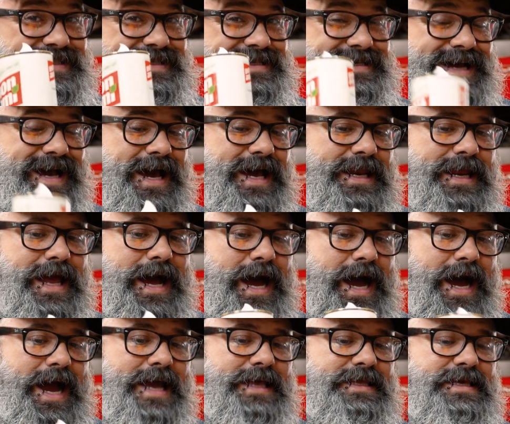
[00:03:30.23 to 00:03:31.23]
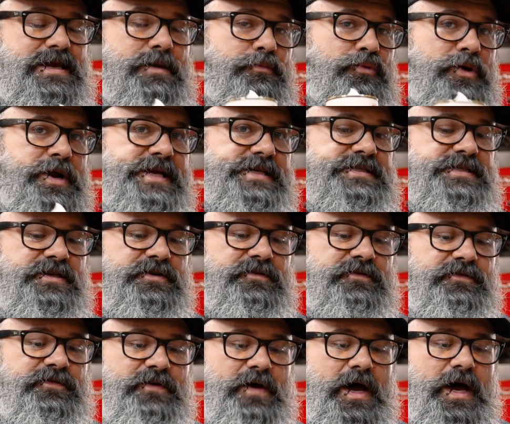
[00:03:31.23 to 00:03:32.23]
is not a highly
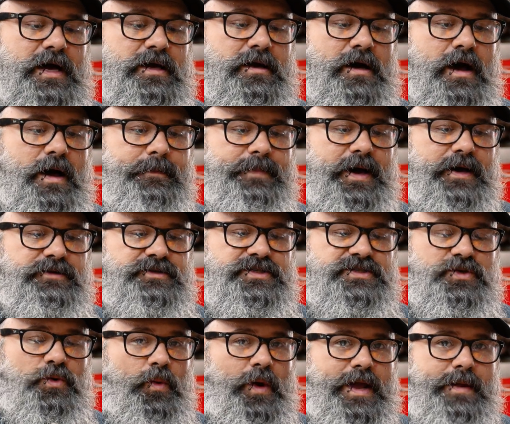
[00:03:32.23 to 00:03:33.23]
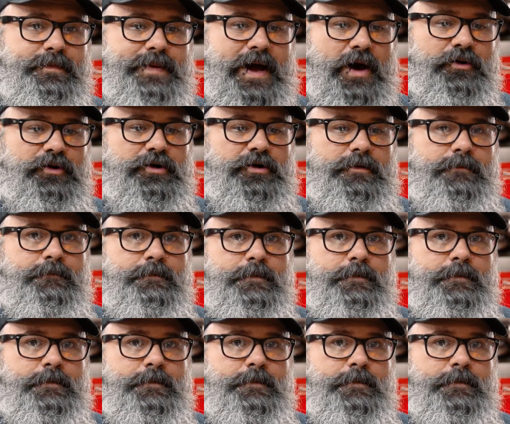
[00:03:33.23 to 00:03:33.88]
abrasive compound, it's just a white powder.